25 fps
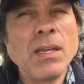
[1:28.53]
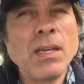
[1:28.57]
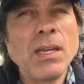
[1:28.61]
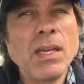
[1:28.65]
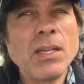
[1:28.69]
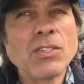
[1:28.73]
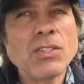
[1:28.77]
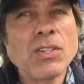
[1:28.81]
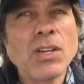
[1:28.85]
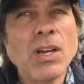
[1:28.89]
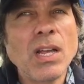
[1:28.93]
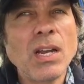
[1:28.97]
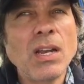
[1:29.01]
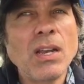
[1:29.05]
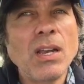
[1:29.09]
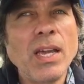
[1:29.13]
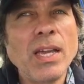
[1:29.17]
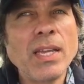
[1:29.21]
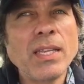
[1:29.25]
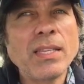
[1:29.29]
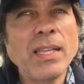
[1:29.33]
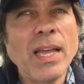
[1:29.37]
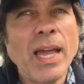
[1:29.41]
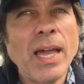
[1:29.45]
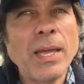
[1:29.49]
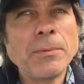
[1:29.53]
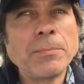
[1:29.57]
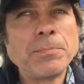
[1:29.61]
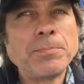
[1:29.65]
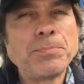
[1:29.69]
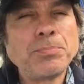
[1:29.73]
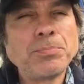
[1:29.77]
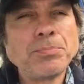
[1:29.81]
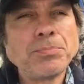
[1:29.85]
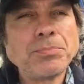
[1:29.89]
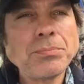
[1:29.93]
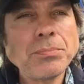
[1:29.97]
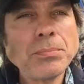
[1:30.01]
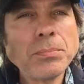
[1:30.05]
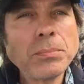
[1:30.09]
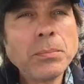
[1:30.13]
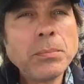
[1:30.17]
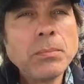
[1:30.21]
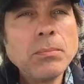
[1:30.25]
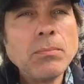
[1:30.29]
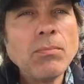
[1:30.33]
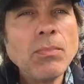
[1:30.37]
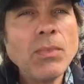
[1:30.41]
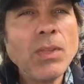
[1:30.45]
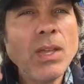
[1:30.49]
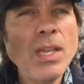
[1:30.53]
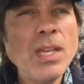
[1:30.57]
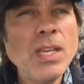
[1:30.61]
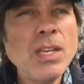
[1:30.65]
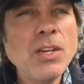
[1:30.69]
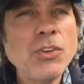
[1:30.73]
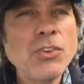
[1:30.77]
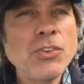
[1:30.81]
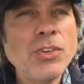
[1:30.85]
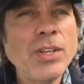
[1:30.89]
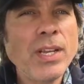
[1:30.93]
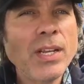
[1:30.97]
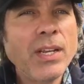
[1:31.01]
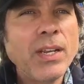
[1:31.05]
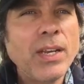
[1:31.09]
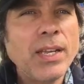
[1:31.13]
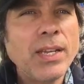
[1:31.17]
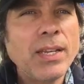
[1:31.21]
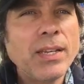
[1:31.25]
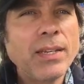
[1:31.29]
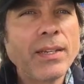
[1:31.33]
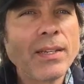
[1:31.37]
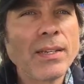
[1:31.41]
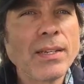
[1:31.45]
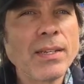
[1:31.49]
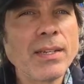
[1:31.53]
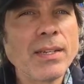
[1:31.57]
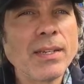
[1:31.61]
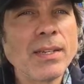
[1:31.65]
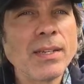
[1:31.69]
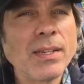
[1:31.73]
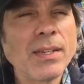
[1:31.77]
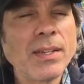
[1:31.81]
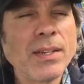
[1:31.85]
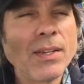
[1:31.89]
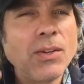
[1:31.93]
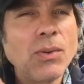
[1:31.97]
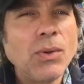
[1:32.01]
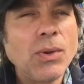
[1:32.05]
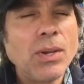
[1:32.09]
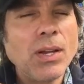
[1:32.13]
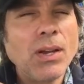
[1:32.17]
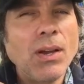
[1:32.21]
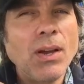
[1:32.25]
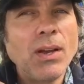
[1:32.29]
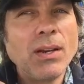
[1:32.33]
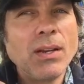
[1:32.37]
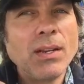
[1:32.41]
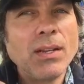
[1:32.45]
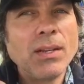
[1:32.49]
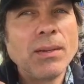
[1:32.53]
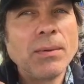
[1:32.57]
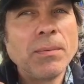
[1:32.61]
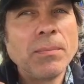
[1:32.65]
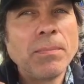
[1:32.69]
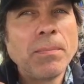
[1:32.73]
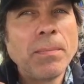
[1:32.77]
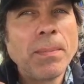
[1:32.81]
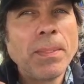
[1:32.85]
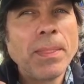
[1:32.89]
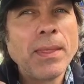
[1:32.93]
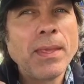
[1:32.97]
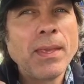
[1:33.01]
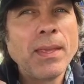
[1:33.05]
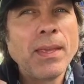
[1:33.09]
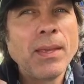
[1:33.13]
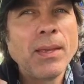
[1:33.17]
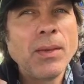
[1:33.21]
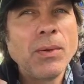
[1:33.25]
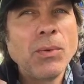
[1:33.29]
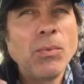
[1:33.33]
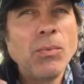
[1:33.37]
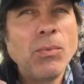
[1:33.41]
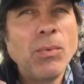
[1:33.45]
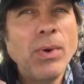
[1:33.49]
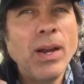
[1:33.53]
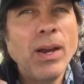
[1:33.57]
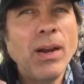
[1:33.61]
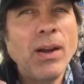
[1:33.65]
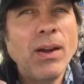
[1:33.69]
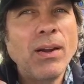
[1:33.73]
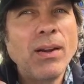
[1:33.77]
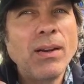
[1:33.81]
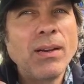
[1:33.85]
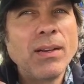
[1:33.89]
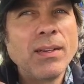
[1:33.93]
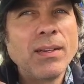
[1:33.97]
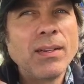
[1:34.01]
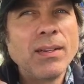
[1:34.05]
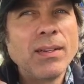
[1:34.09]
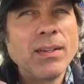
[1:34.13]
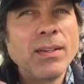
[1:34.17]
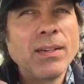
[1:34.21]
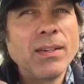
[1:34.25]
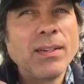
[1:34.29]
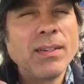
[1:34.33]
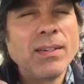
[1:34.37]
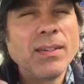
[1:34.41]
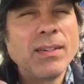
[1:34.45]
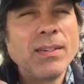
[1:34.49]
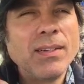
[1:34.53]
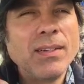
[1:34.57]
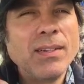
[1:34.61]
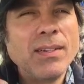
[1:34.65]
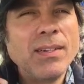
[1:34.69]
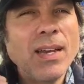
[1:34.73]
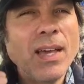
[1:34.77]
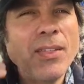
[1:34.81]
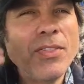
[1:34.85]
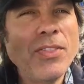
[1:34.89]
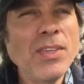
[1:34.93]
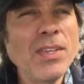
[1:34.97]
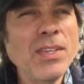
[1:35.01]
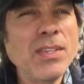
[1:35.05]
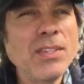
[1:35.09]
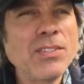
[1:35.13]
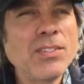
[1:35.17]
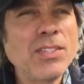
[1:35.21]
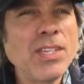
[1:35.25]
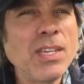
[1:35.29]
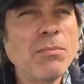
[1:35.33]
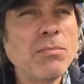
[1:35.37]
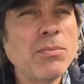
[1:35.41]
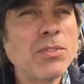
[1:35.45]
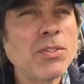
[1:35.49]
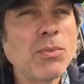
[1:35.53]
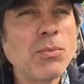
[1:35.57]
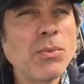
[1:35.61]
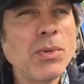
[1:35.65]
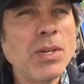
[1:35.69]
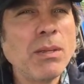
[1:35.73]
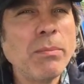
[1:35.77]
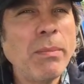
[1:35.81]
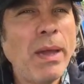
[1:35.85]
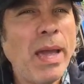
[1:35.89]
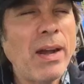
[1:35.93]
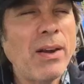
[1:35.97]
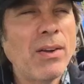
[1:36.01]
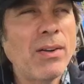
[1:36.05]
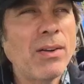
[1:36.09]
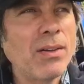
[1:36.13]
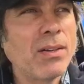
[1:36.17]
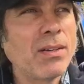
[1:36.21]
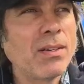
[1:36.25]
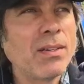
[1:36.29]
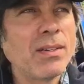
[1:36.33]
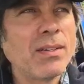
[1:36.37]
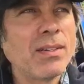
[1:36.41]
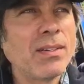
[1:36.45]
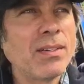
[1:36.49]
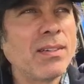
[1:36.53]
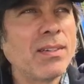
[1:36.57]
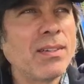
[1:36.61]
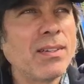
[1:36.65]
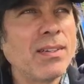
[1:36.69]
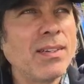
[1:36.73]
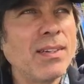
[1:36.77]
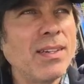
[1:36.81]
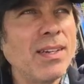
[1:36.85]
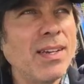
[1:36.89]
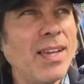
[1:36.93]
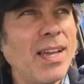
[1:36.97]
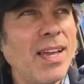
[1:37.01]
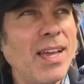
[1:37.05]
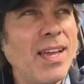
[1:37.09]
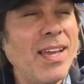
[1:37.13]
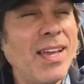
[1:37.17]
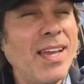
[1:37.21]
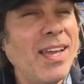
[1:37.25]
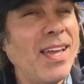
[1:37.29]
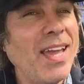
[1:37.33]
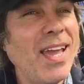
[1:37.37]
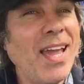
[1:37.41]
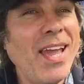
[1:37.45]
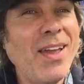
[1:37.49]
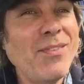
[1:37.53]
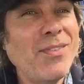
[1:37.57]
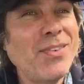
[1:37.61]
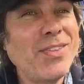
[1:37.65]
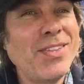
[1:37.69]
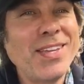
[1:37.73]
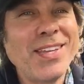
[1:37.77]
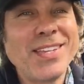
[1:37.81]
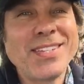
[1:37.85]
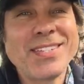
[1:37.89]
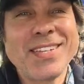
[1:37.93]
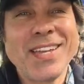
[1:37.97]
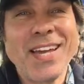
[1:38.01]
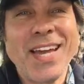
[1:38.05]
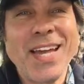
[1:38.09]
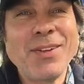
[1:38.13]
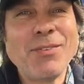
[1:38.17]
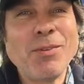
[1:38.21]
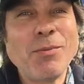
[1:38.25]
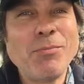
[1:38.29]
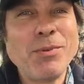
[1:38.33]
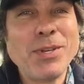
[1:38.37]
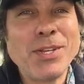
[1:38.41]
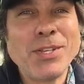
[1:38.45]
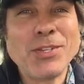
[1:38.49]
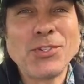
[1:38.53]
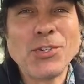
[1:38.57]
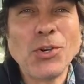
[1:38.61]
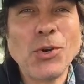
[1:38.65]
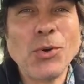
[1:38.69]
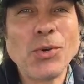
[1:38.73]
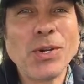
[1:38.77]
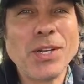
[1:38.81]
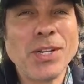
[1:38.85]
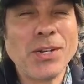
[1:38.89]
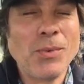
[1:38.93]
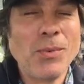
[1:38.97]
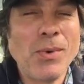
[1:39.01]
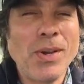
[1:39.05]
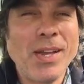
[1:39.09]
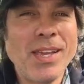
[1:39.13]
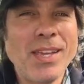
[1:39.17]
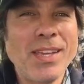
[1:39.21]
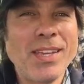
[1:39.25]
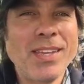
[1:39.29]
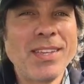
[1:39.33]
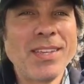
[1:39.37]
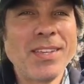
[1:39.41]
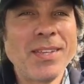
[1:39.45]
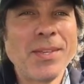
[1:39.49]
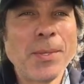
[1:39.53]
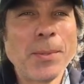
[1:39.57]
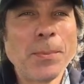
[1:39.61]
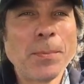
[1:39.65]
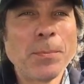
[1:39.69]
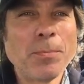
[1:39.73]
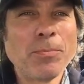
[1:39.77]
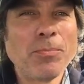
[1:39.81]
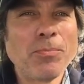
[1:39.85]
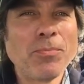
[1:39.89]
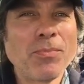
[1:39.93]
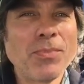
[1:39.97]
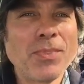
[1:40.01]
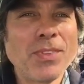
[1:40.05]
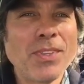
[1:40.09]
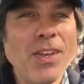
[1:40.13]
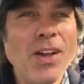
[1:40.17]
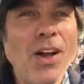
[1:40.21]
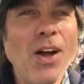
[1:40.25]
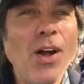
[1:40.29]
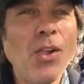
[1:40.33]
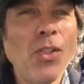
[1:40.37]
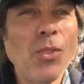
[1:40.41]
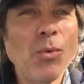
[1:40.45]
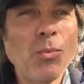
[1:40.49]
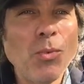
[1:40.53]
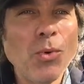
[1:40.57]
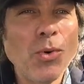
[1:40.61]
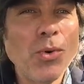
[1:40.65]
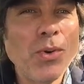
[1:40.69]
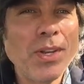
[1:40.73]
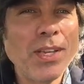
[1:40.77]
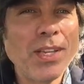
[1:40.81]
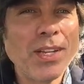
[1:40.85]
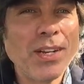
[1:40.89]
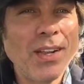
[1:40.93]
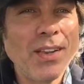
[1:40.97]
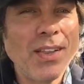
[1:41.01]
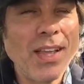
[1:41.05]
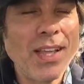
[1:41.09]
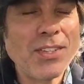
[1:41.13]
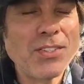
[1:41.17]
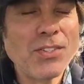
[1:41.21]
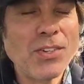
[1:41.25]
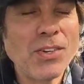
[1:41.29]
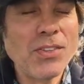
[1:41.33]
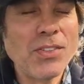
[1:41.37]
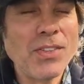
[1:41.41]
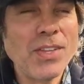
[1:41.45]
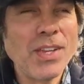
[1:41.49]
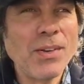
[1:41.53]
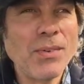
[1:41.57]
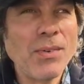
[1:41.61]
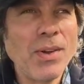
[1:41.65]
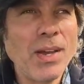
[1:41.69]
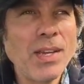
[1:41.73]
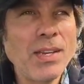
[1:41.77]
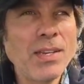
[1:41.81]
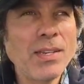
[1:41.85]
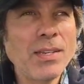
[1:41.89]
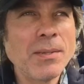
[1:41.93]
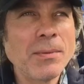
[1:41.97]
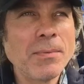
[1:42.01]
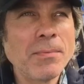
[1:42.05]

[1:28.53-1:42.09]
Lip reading: it's kind of like that inner tingling going on where nothing seems to really matter. Everything's kind of a big joke in a way. All the worry and all that sort of thing, right?